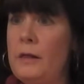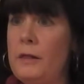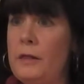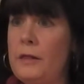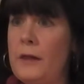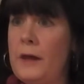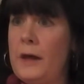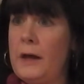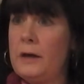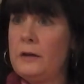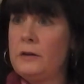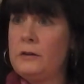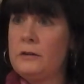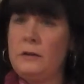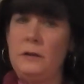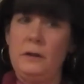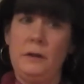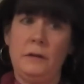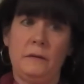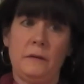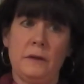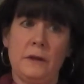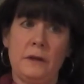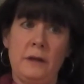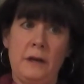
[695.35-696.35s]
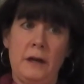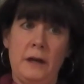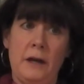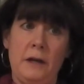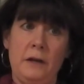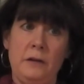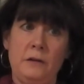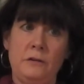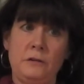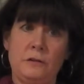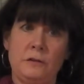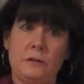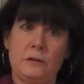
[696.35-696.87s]
that in the
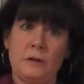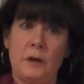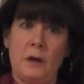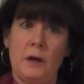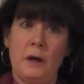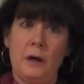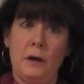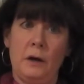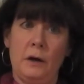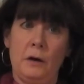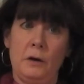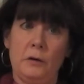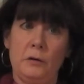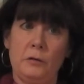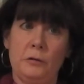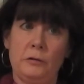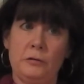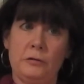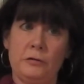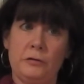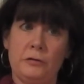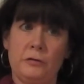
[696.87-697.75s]
case of